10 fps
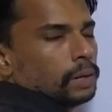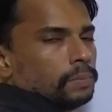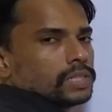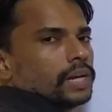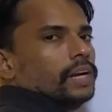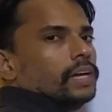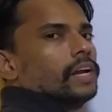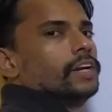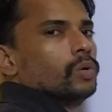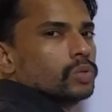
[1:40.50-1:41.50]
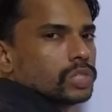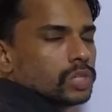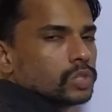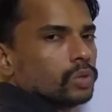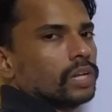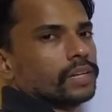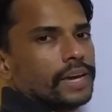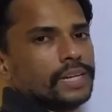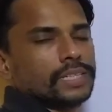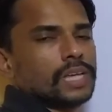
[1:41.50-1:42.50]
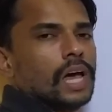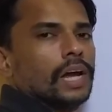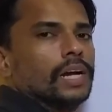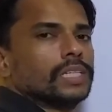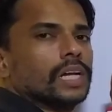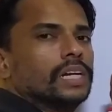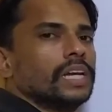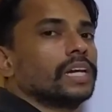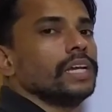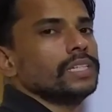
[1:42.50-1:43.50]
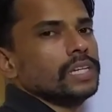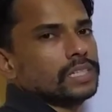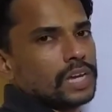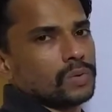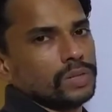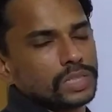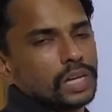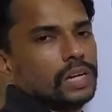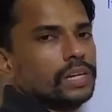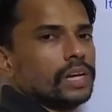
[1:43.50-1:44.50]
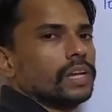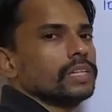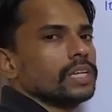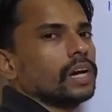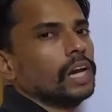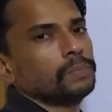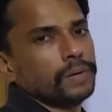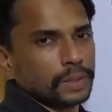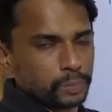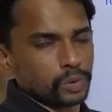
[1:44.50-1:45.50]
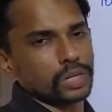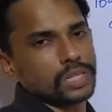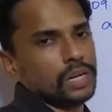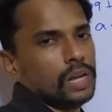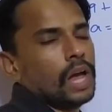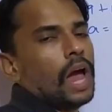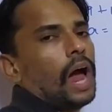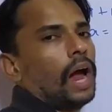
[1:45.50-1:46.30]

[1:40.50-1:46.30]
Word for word: the numbers are getting reduced. So in that case, it is a decreasing sequence, decreasing arithmetic progression.